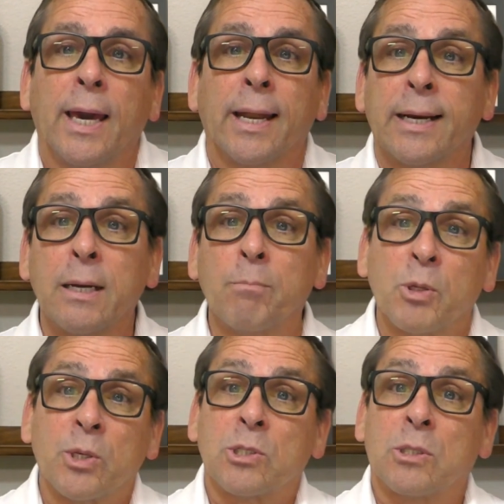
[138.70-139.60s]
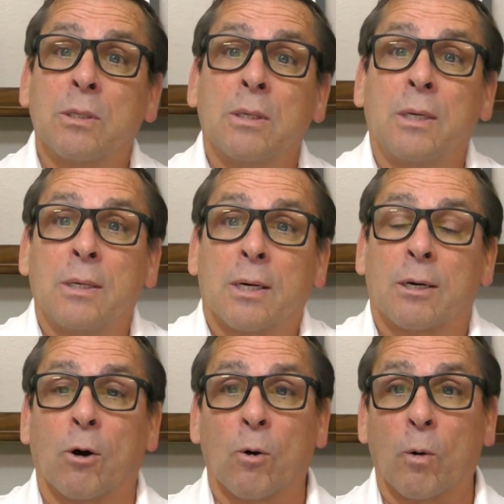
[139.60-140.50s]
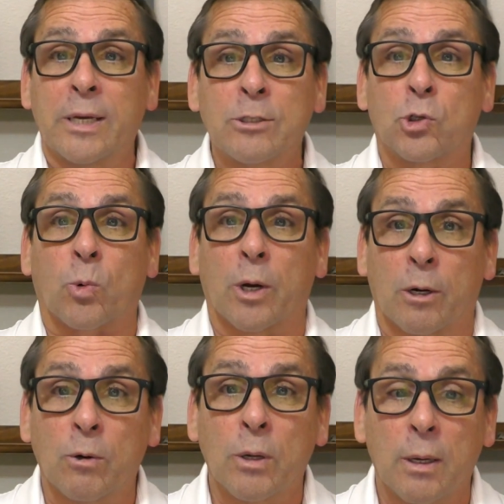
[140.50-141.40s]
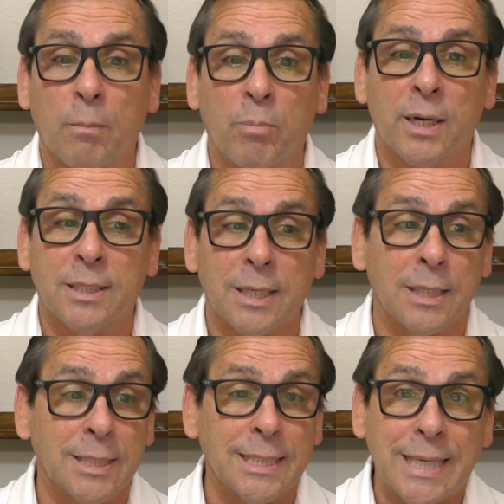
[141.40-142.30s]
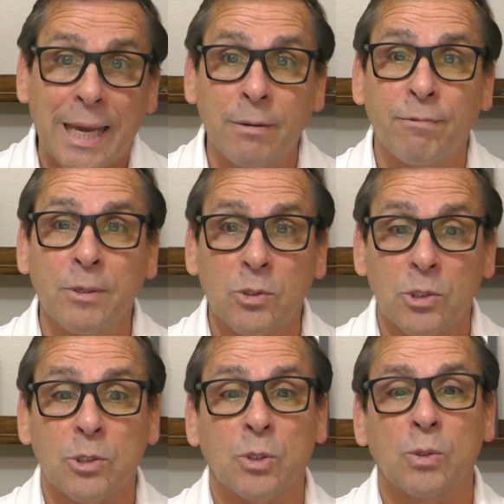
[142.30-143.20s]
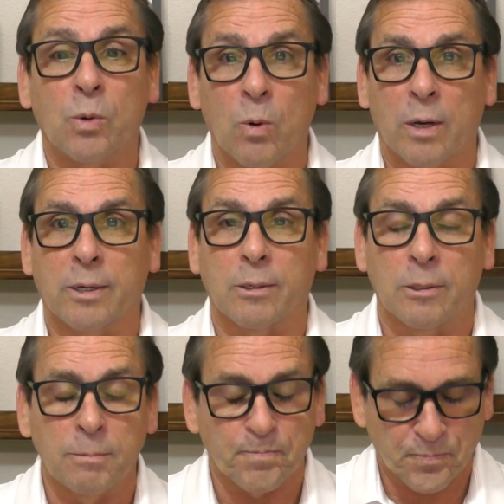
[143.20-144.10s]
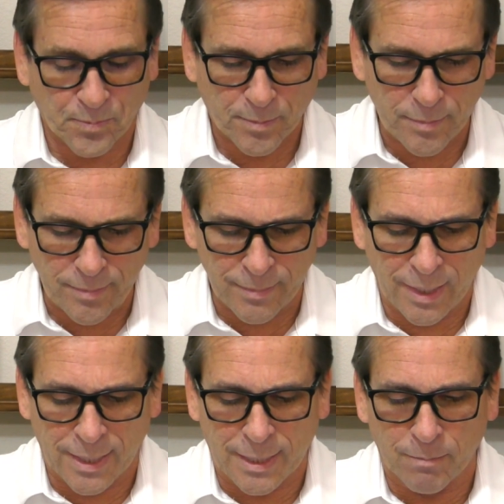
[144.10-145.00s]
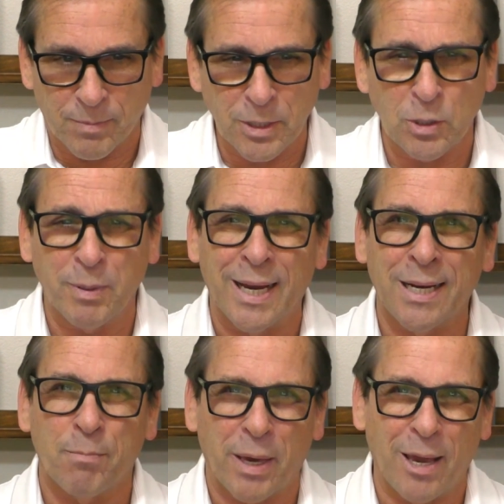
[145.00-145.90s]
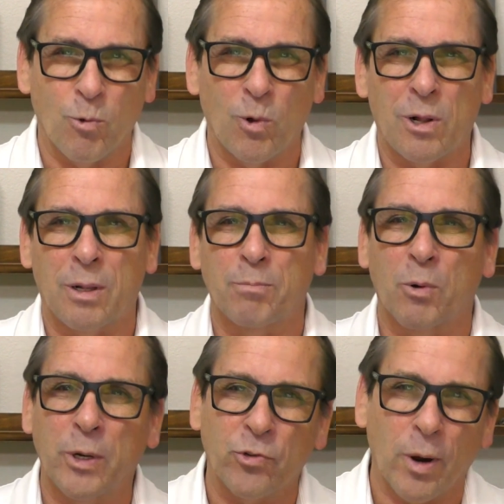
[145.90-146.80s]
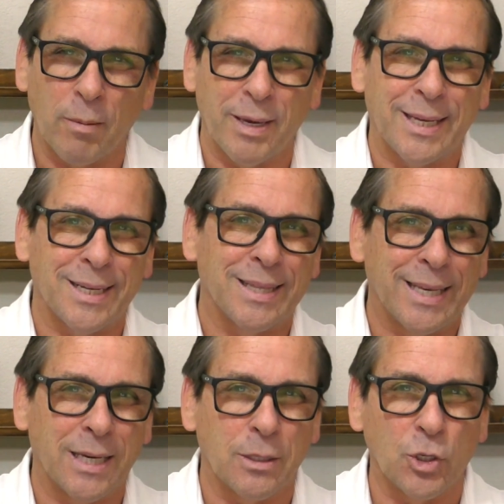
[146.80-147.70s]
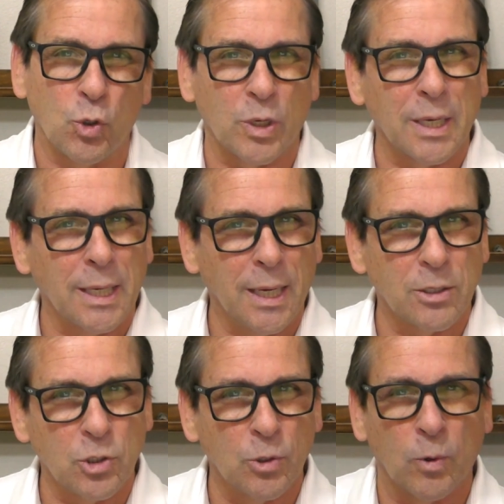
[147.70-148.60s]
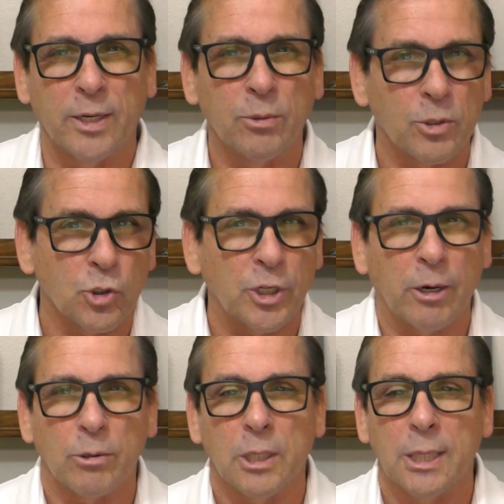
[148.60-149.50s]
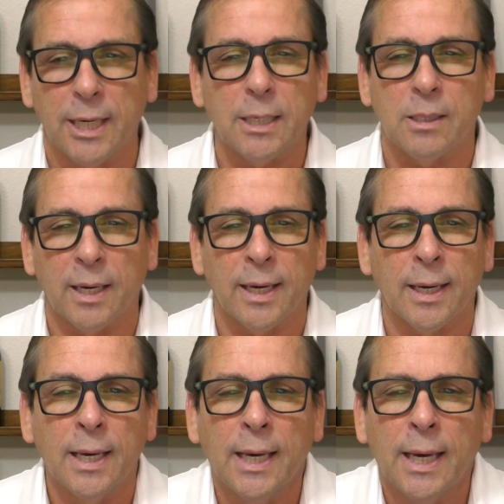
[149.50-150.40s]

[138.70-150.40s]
And I didn't put this in the intro, but the San Francisco Chronicle, this is behind a paywall, but we try to make it a link that you can get to. I do the share the link thing.